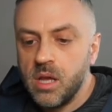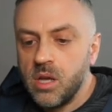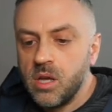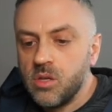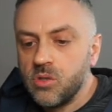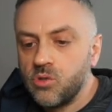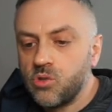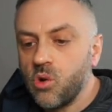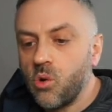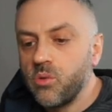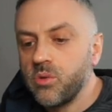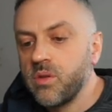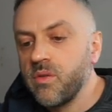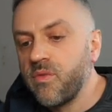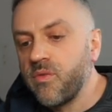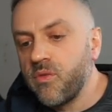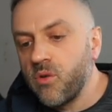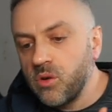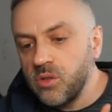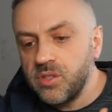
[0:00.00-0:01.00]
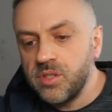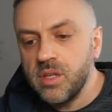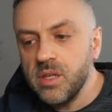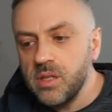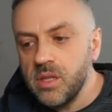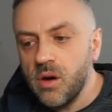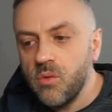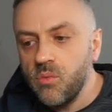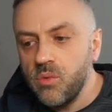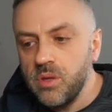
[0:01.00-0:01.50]
So the first thing
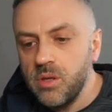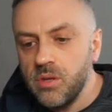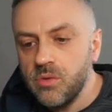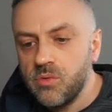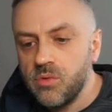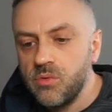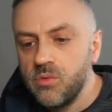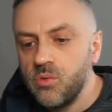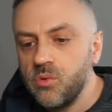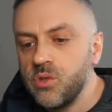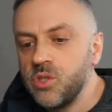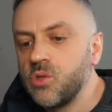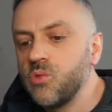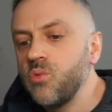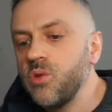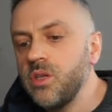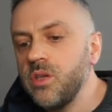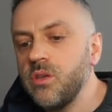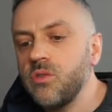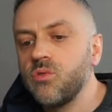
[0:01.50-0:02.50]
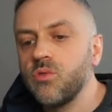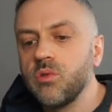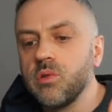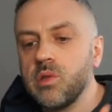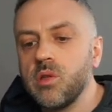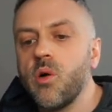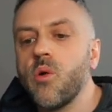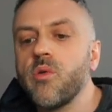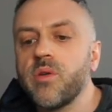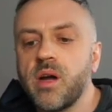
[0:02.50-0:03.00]
that we need to do is we need to
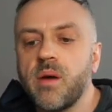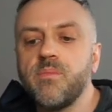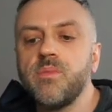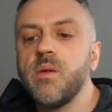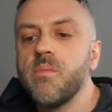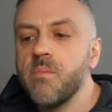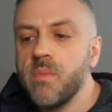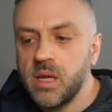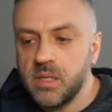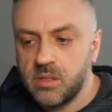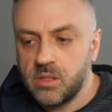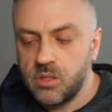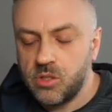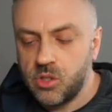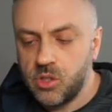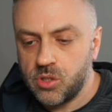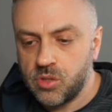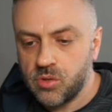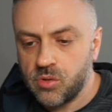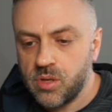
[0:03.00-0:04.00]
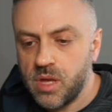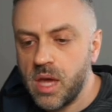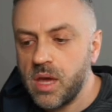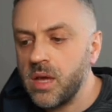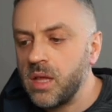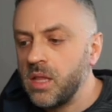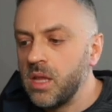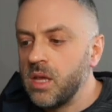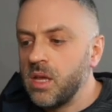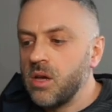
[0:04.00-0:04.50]
load up the messages, okay?
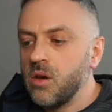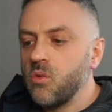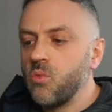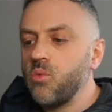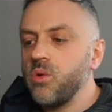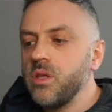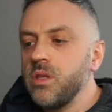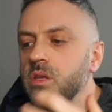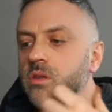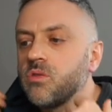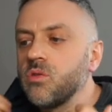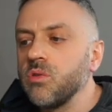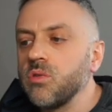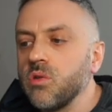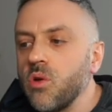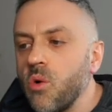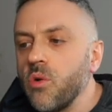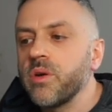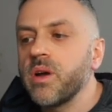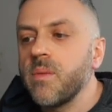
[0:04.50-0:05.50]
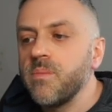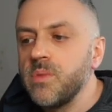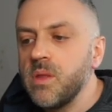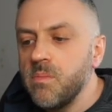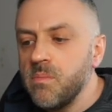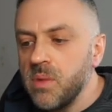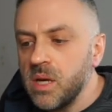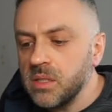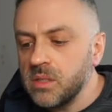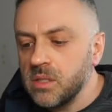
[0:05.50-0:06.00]
We need to load up the
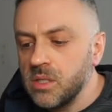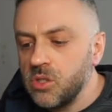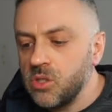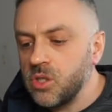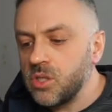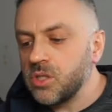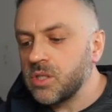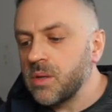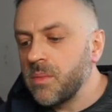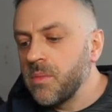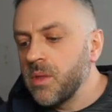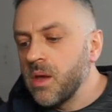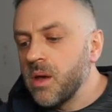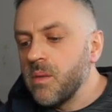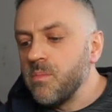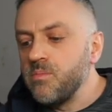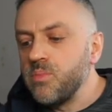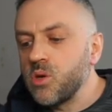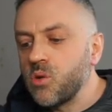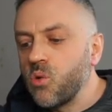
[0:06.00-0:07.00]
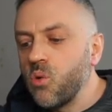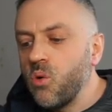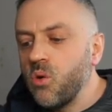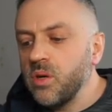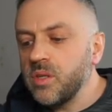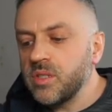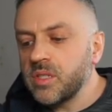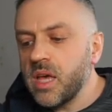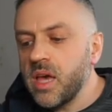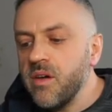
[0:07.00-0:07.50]
messages
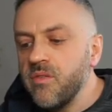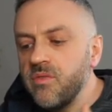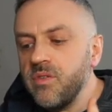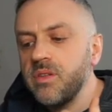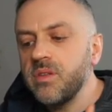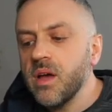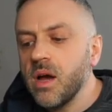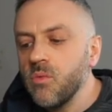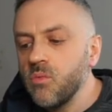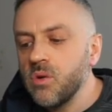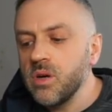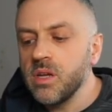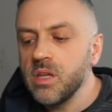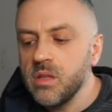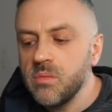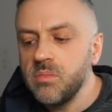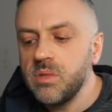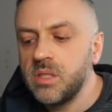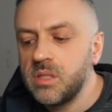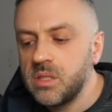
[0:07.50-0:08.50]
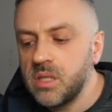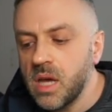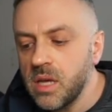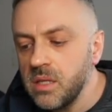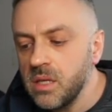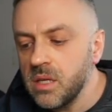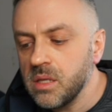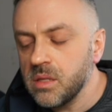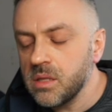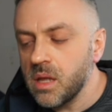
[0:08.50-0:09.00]
because every time we're going to be
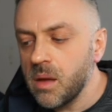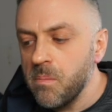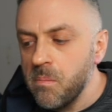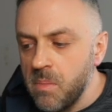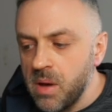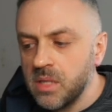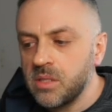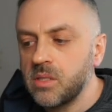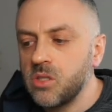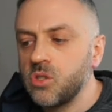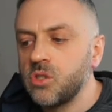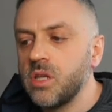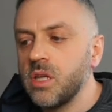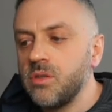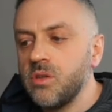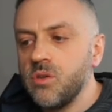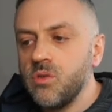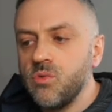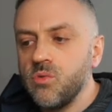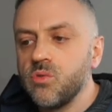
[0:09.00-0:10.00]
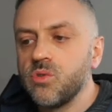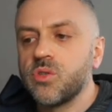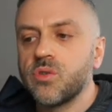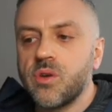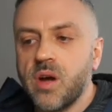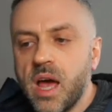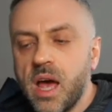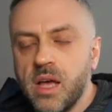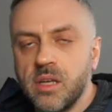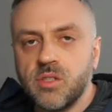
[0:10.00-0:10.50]
sending a message that the user
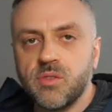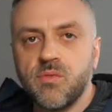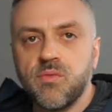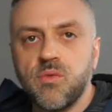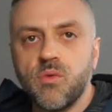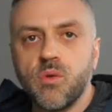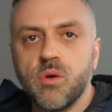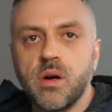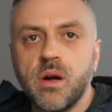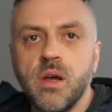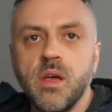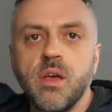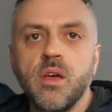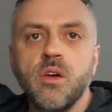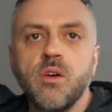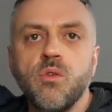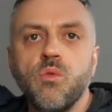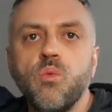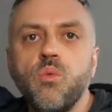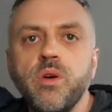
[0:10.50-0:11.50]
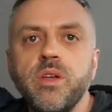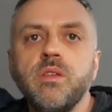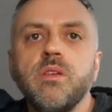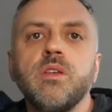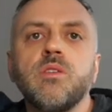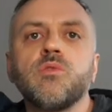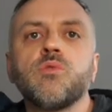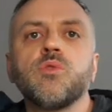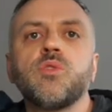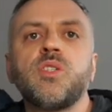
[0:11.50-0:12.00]
asked for, we
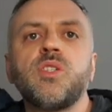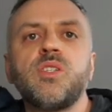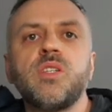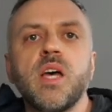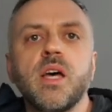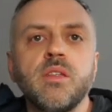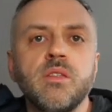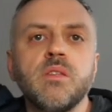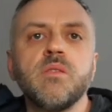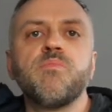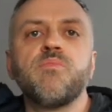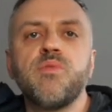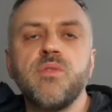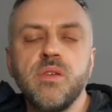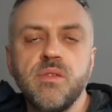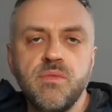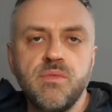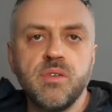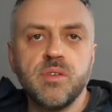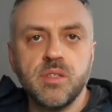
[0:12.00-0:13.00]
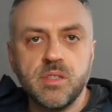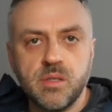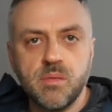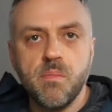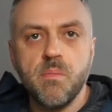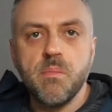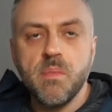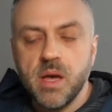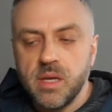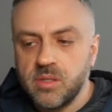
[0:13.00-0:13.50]
need to send the previous
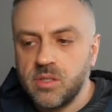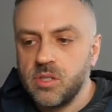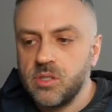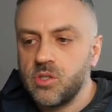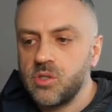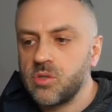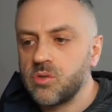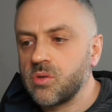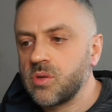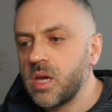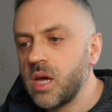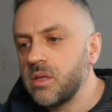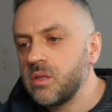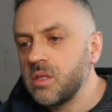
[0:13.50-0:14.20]
messages, okay?